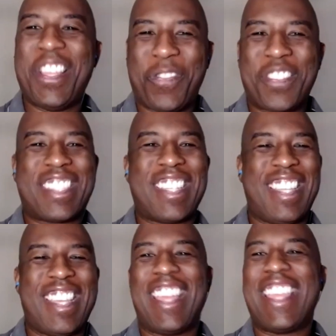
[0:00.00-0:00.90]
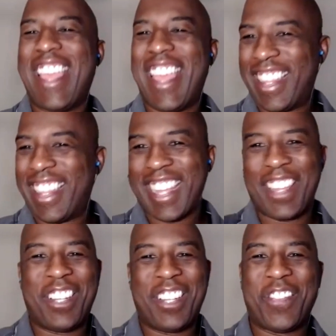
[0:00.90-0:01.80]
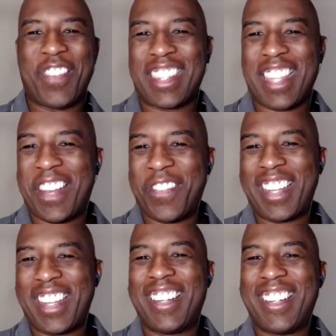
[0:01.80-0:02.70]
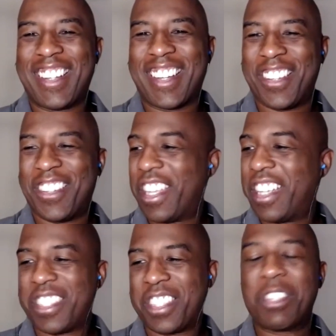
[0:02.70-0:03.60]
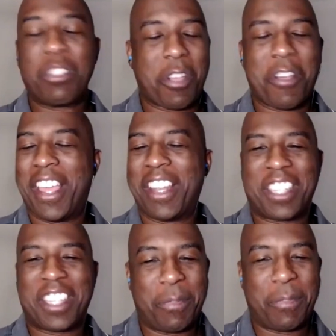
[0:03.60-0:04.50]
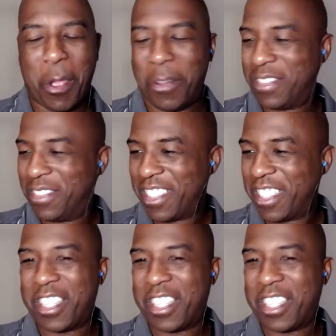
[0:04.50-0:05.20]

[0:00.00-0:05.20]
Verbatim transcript: to say yes. Neil Patel. Yeah, yes. Like I learned about that about a year ago. Go ahead. Keep going.